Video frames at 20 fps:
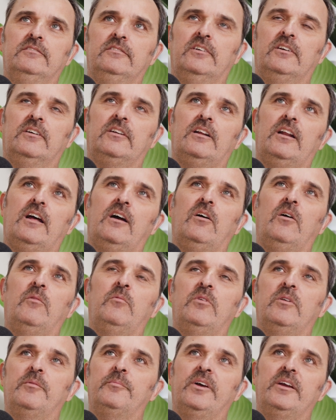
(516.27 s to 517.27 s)
I don't know, I
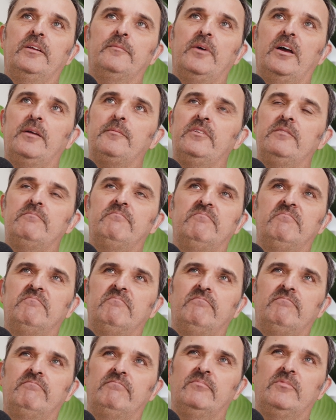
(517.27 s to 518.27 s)
would have been maybe
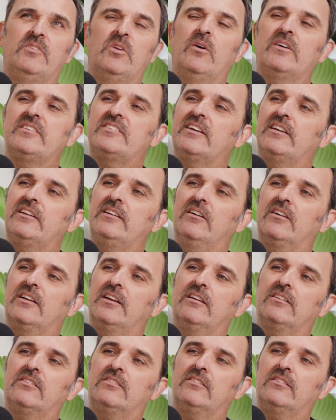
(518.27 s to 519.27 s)
19, I
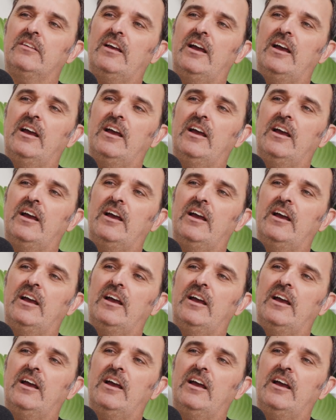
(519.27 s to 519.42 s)
guess,